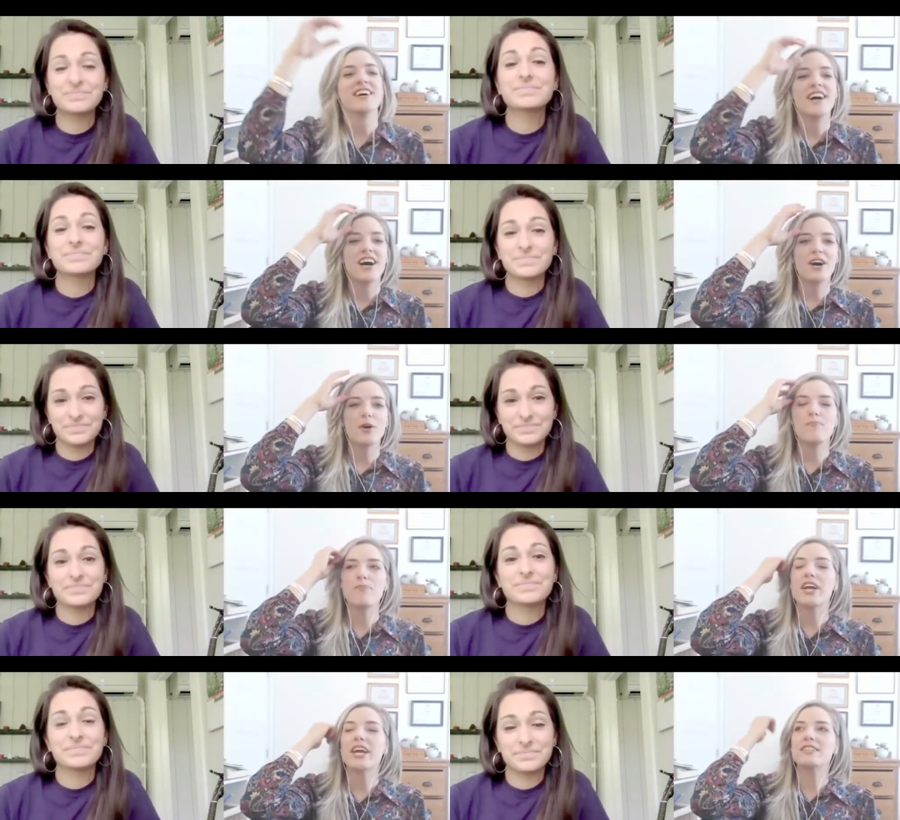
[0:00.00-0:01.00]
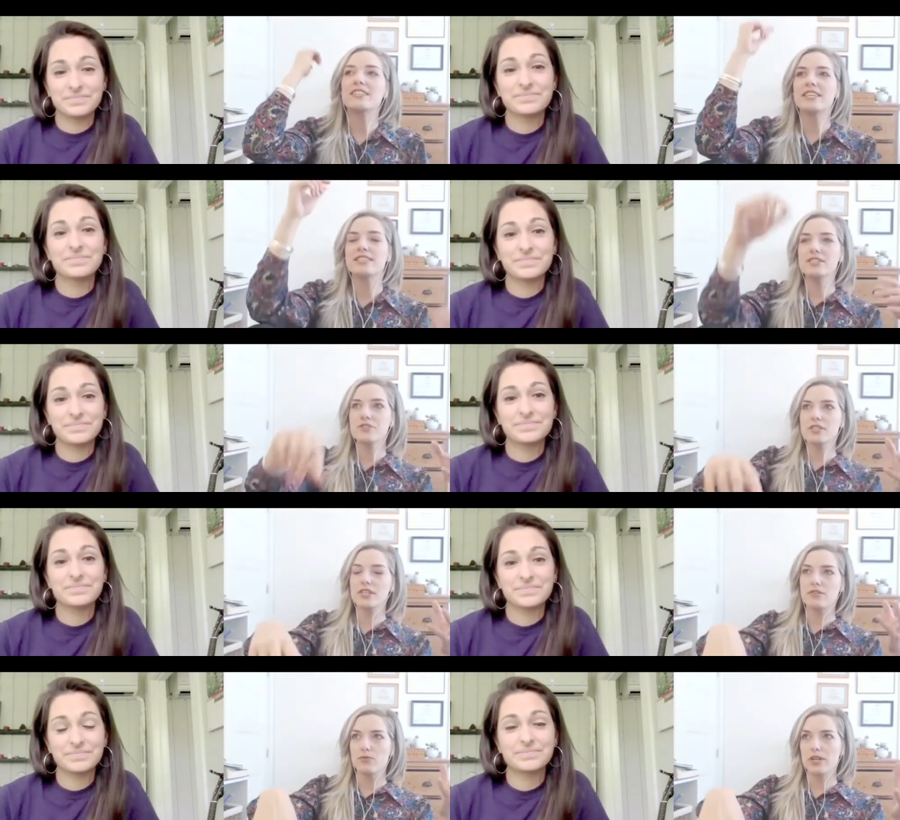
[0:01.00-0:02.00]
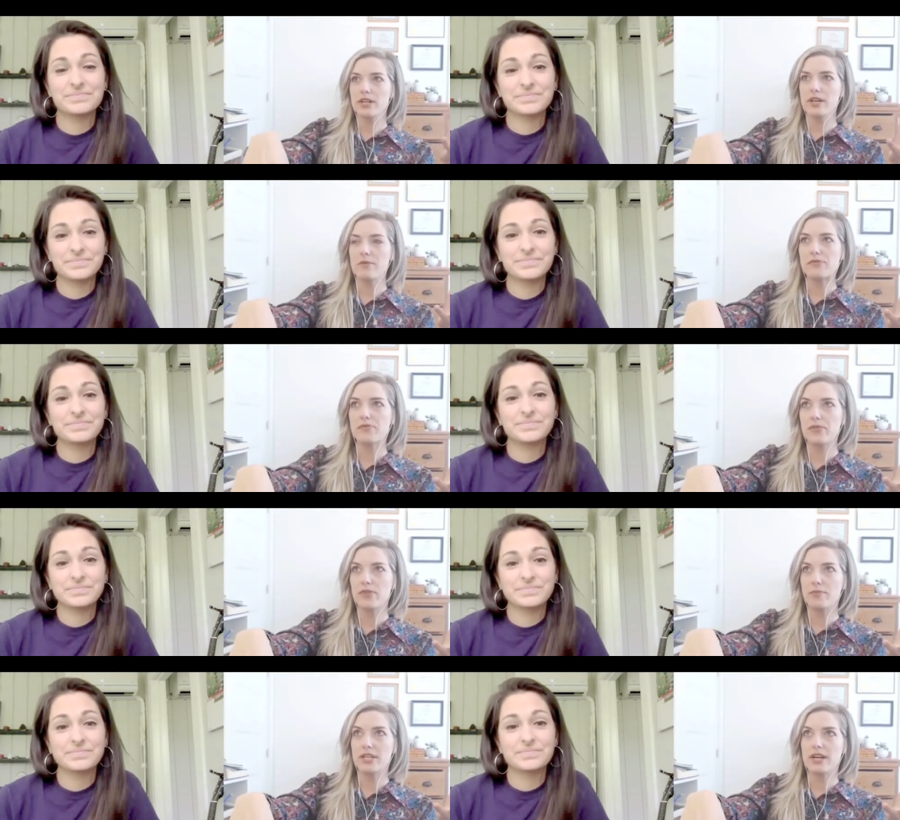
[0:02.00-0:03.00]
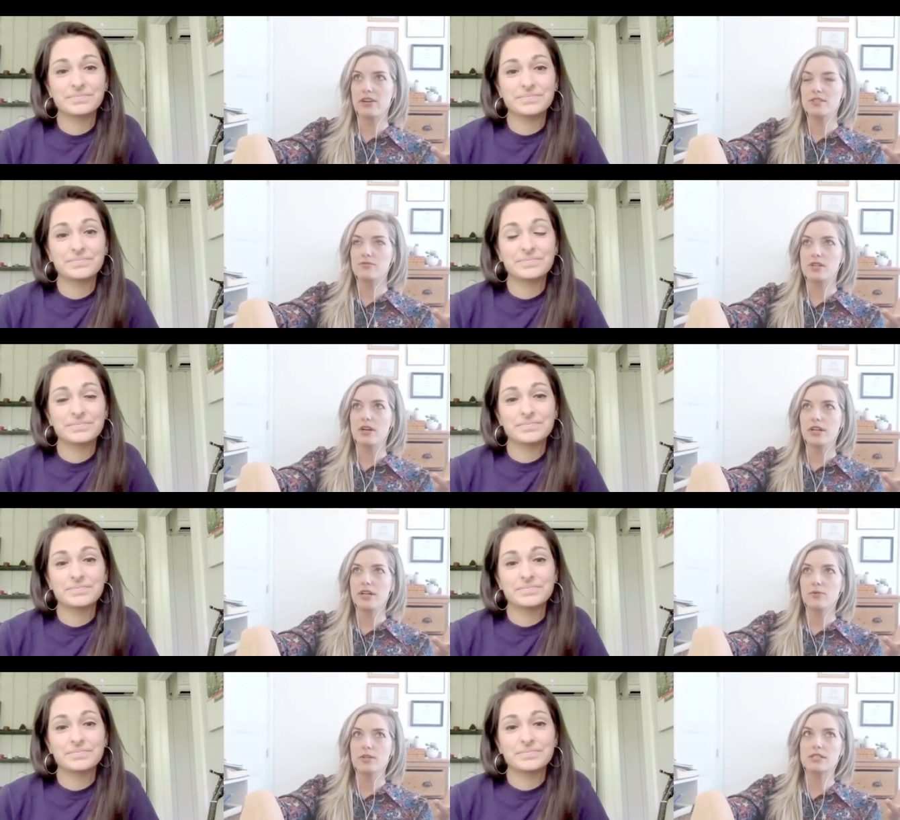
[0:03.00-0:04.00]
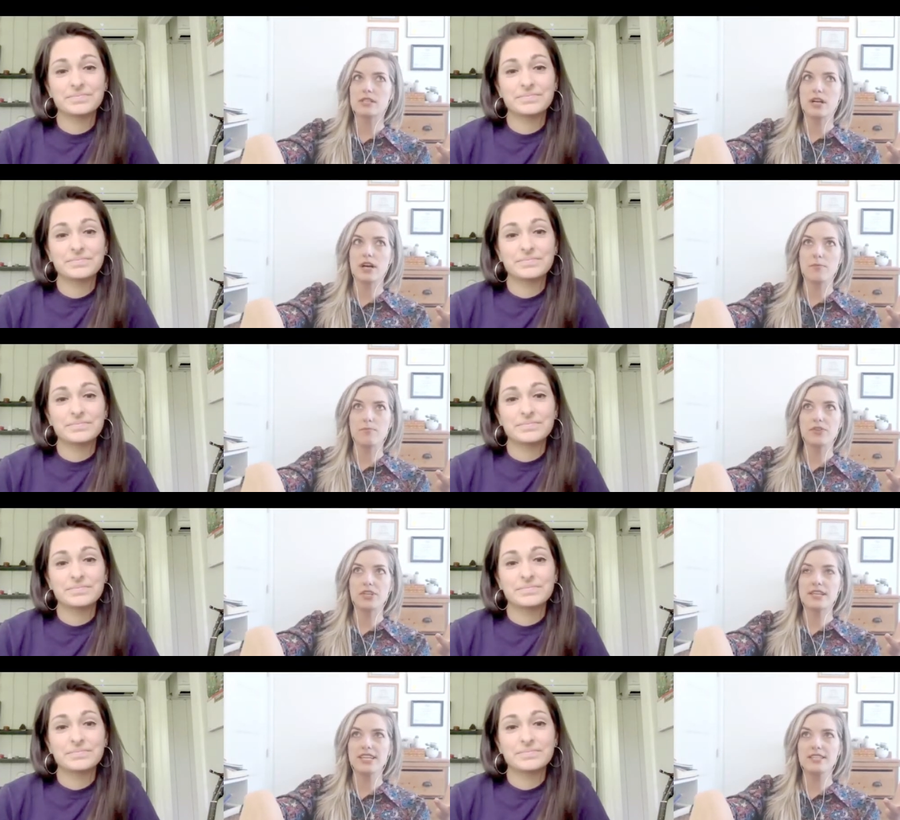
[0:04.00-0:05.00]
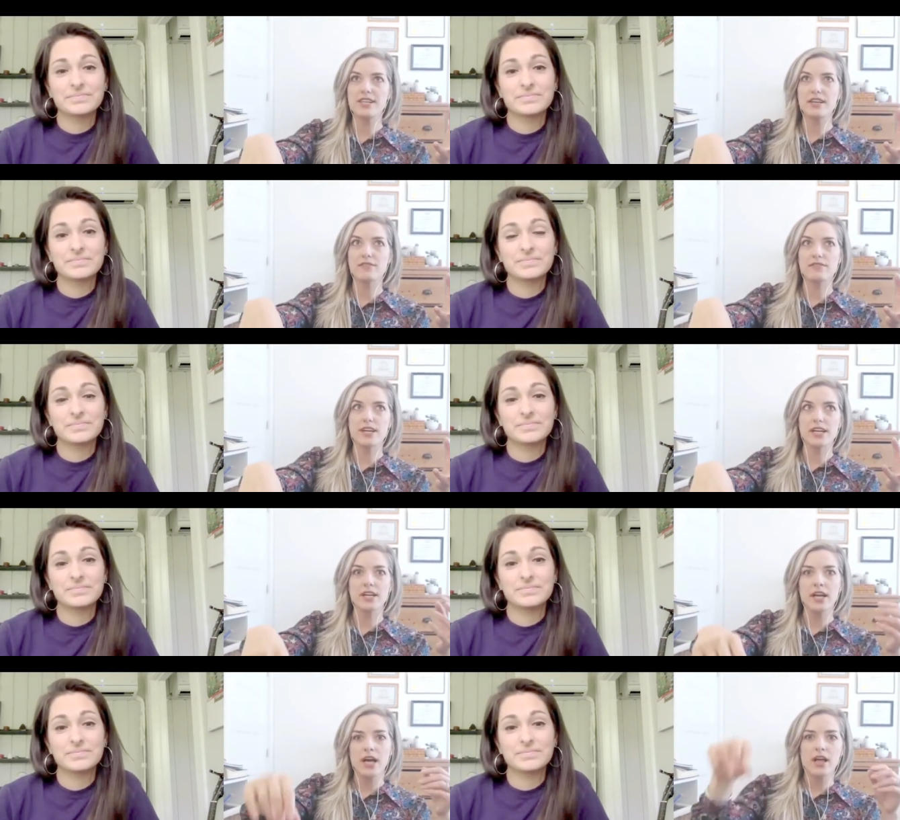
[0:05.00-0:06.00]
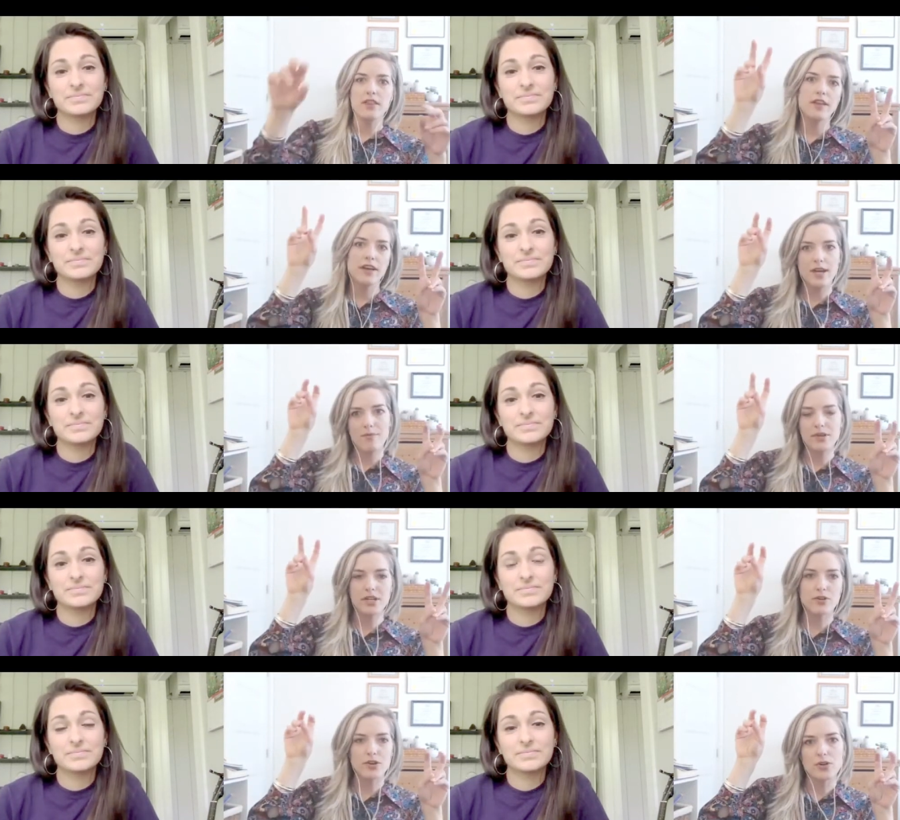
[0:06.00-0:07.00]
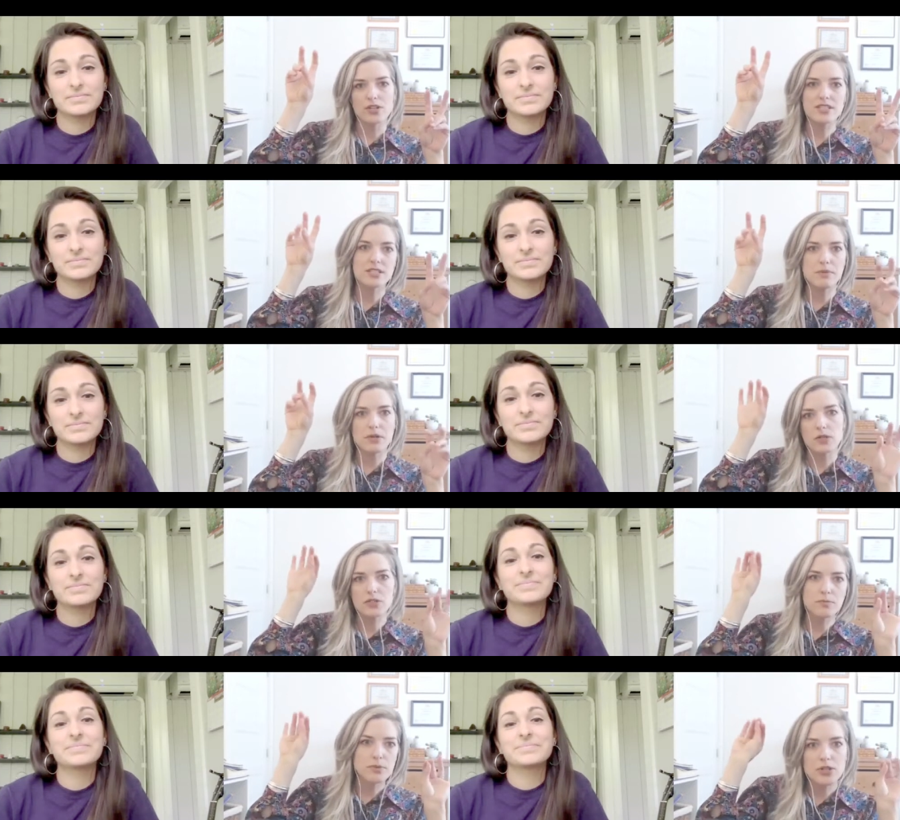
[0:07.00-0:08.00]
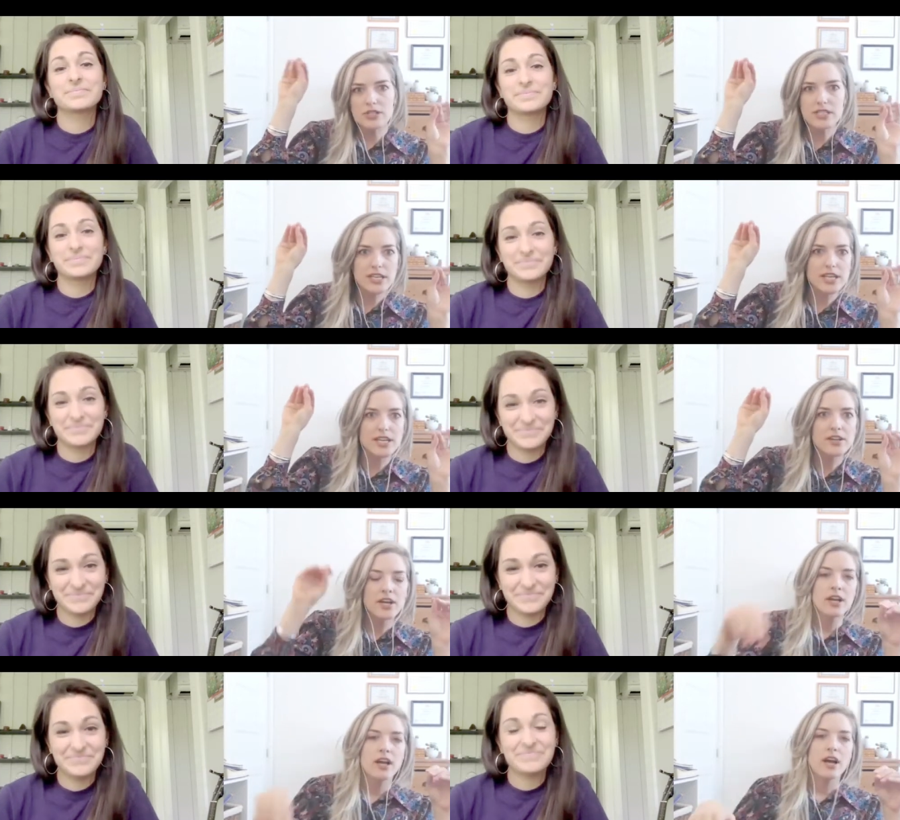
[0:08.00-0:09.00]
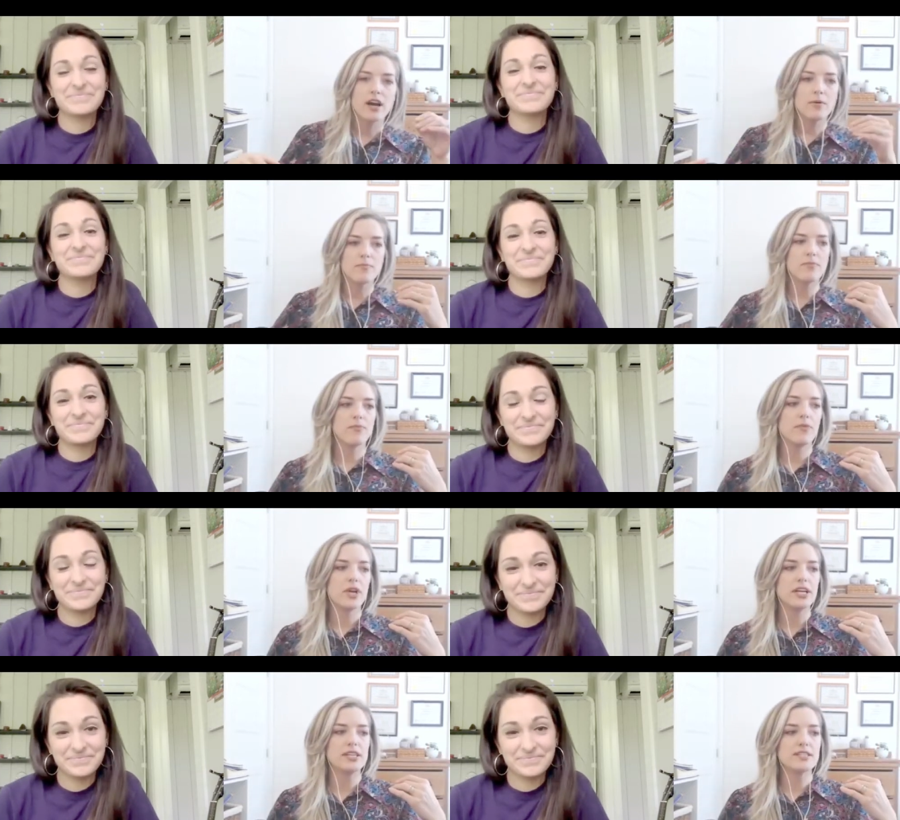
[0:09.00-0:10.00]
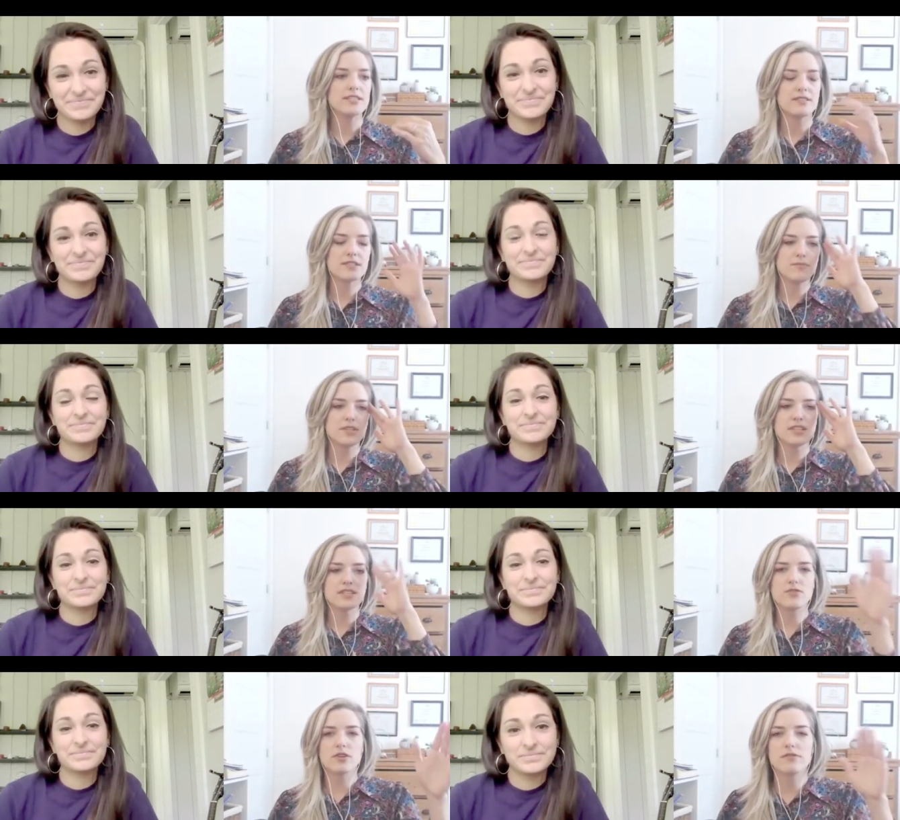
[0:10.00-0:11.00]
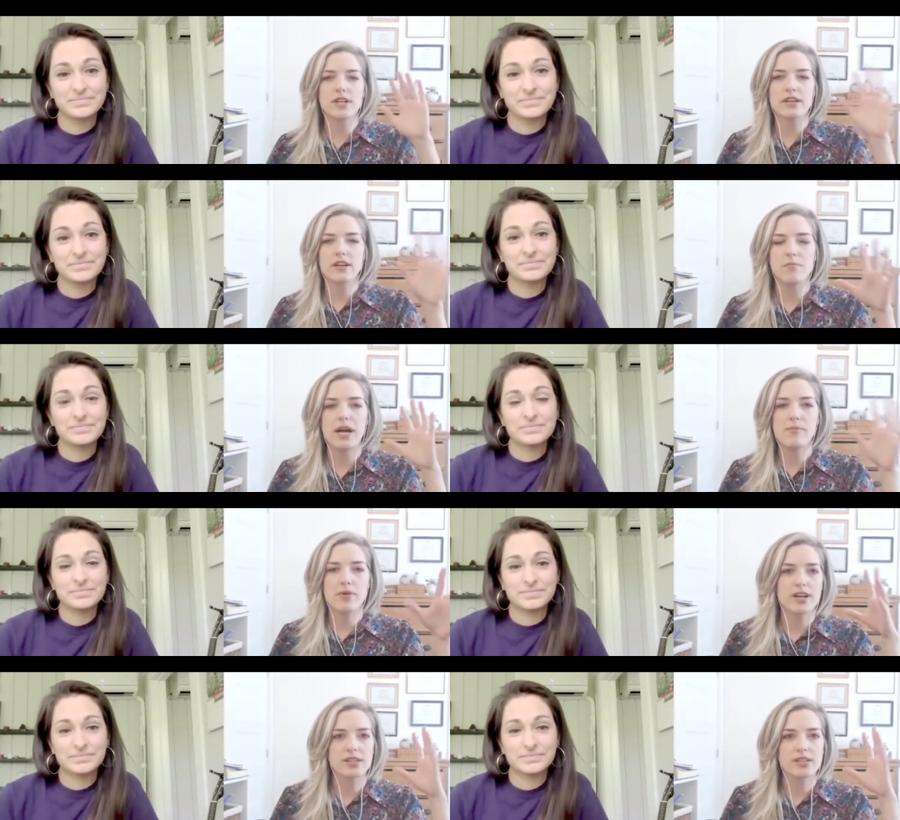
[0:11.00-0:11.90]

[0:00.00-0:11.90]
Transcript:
Speaker 1: Um, and it's interesting what came up for me there as you were talking was um, this idea of like the hippie granola spiritual person um, is something that's sort of like a byproduct